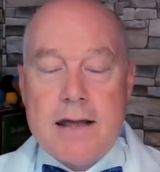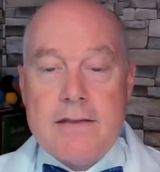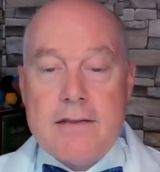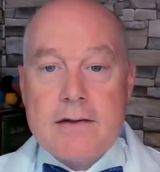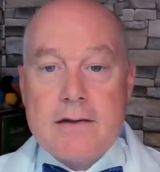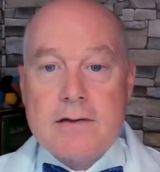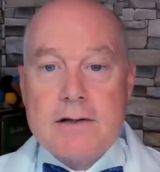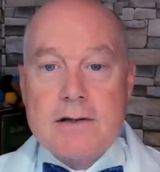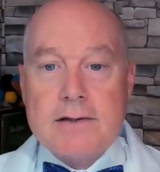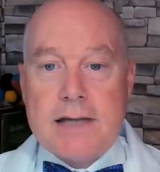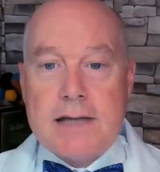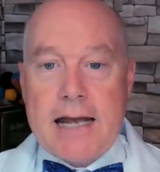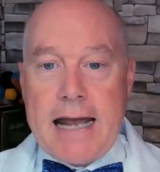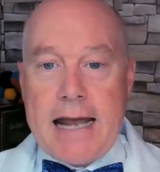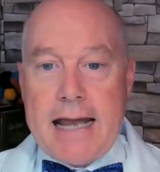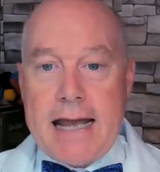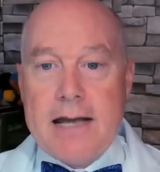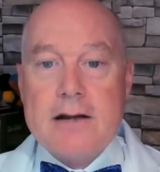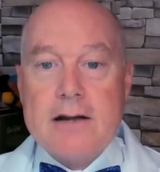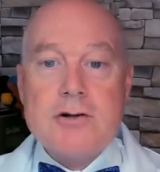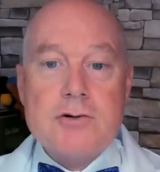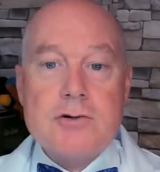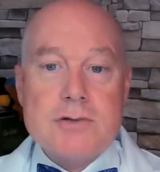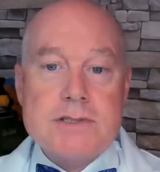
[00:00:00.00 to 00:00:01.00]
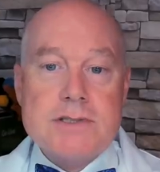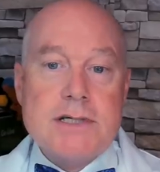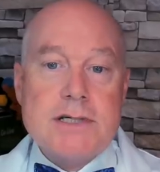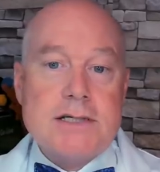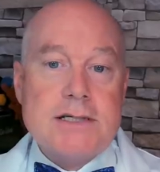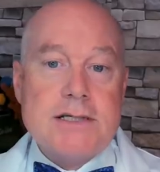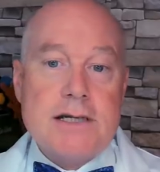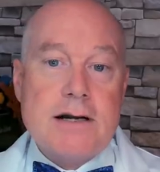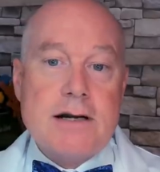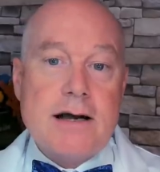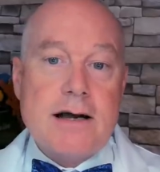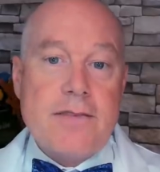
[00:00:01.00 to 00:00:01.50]
They looked at
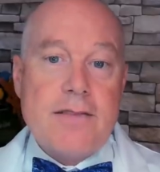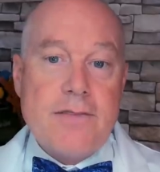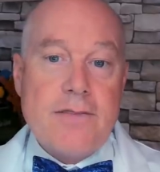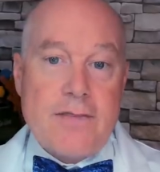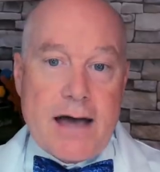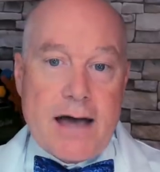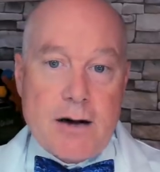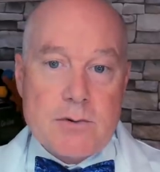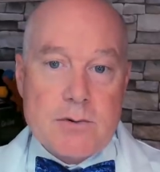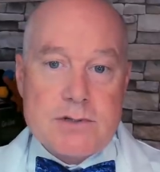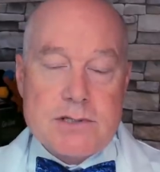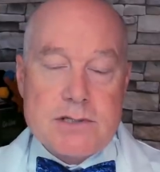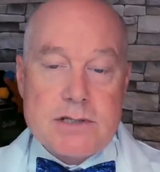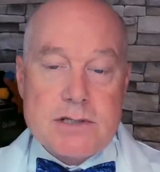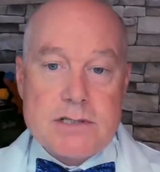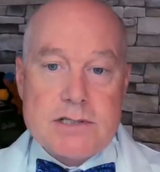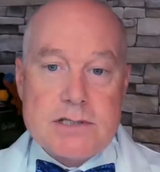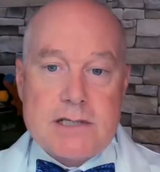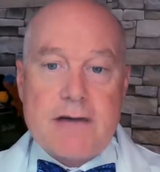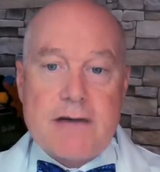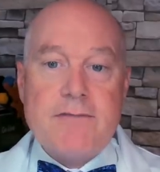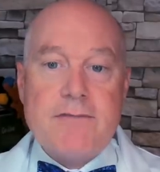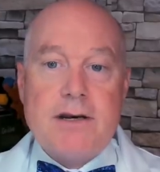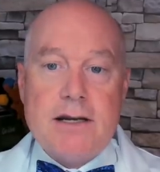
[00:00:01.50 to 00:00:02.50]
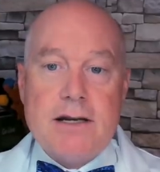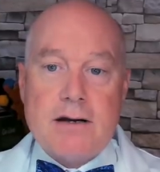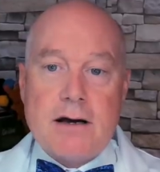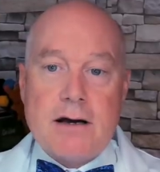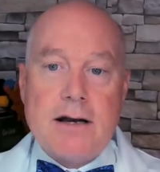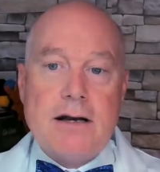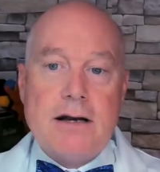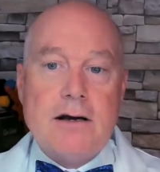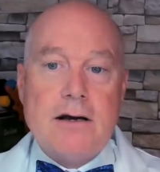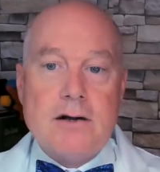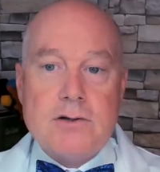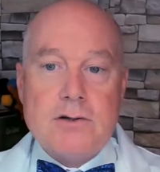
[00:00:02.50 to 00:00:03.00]

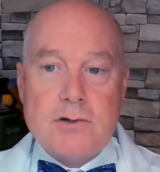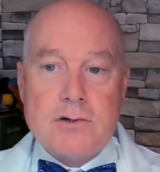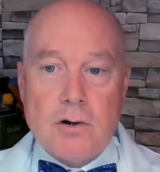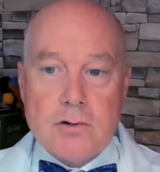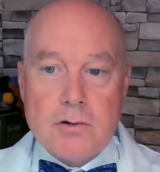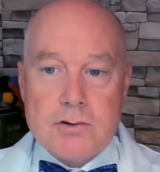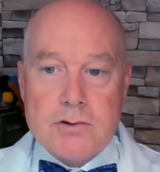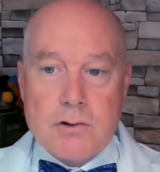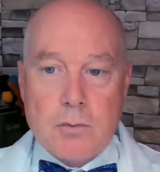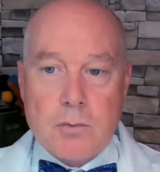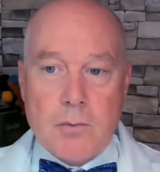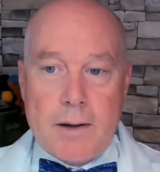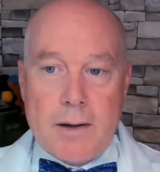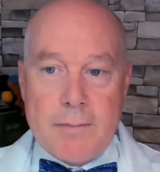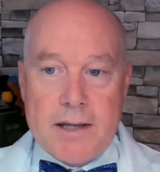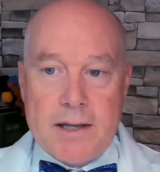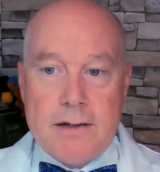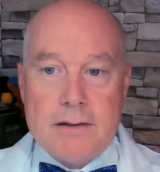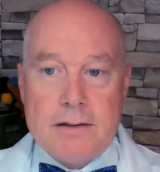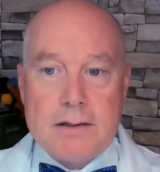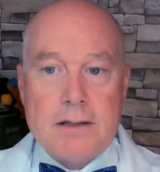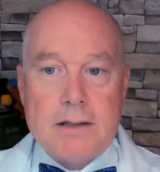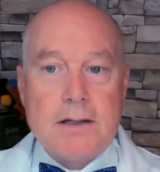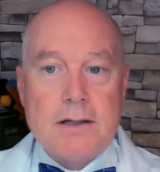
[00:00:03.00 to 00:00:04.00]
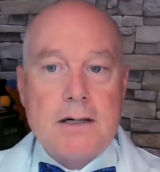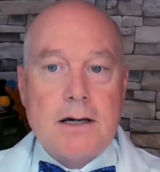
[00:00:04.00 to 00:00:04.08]
869,079 adult women.